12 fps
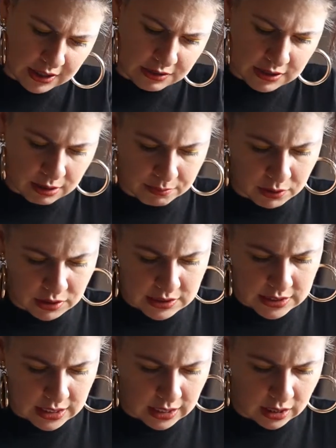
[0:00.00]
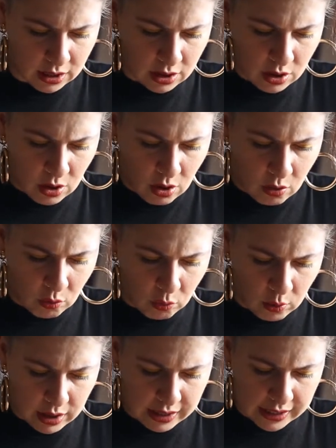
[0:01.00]
using Booksy
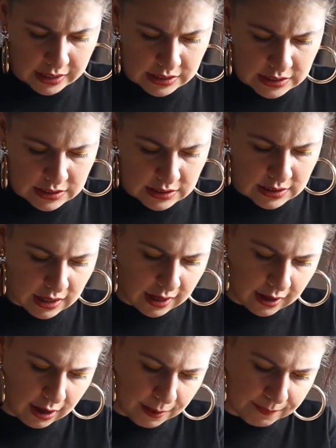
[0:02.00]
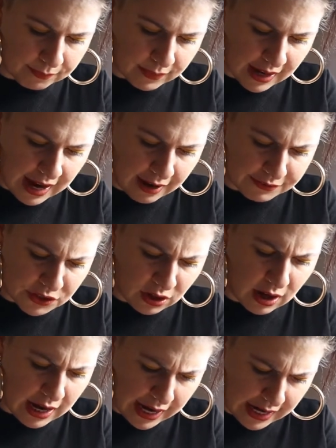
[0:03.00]
was
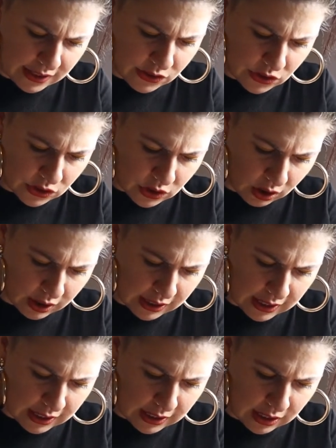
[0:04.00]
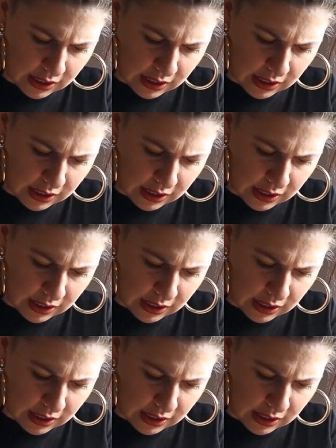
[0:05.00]
after I had started